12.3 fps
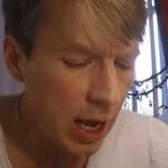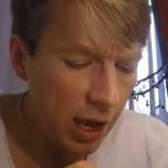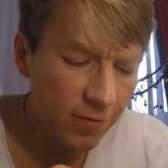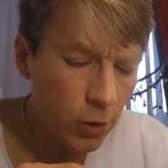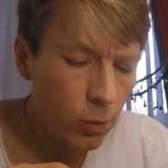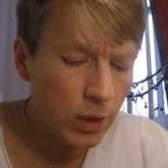
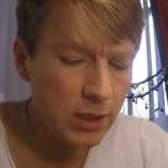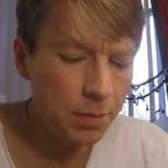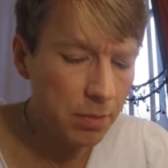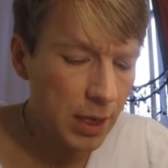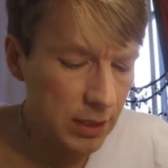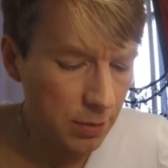If you
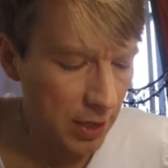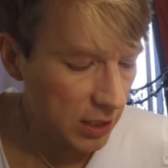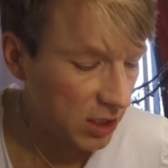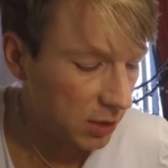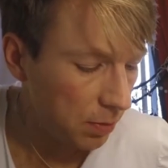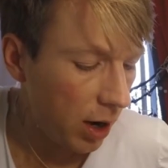wanted me to be a
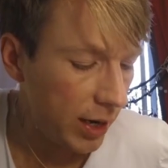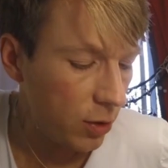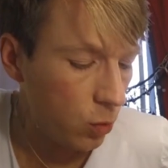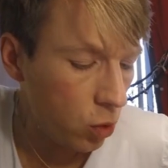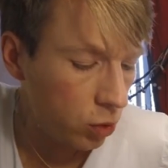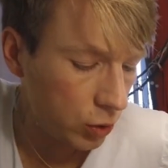spy in
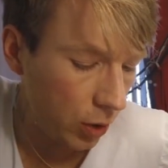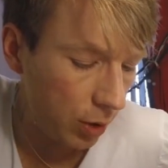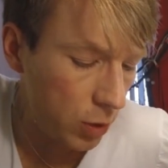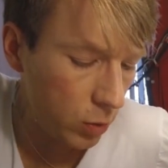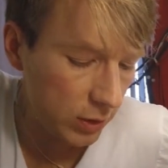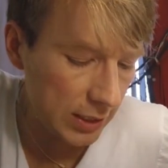the
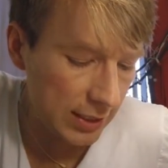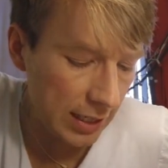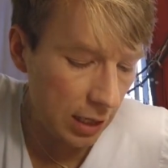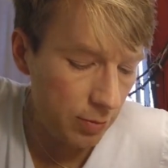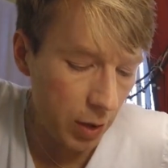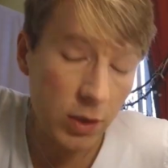wardrobe, you ought to
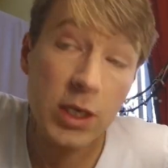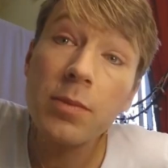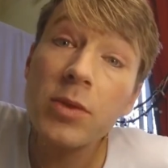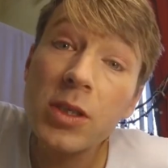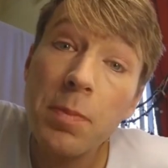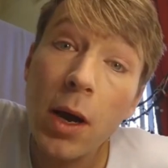tell me what
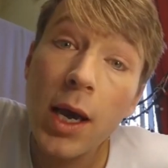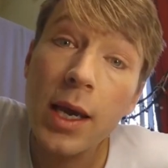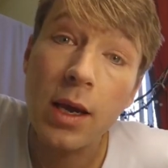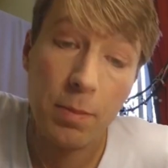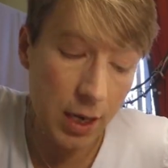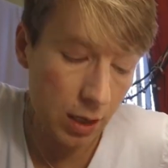I'm
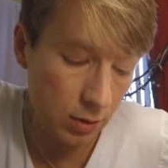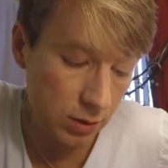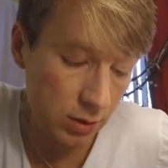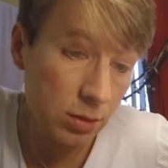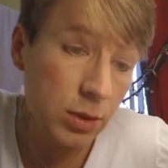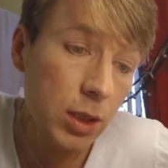spying
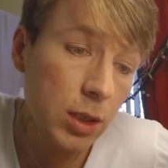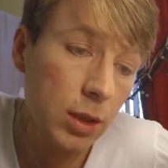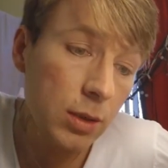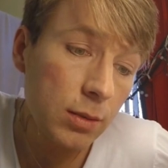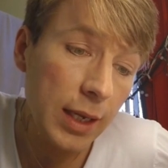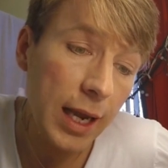about.
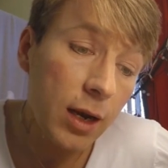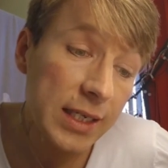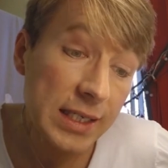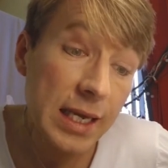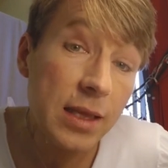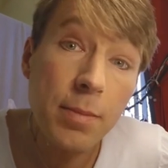Can I
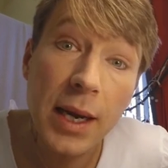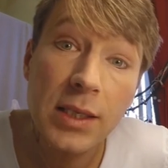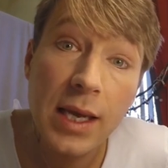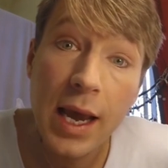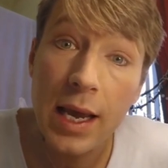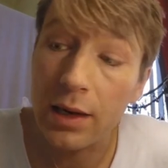see the
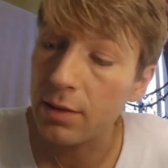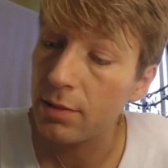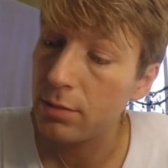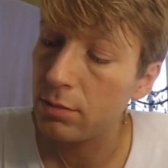man's head?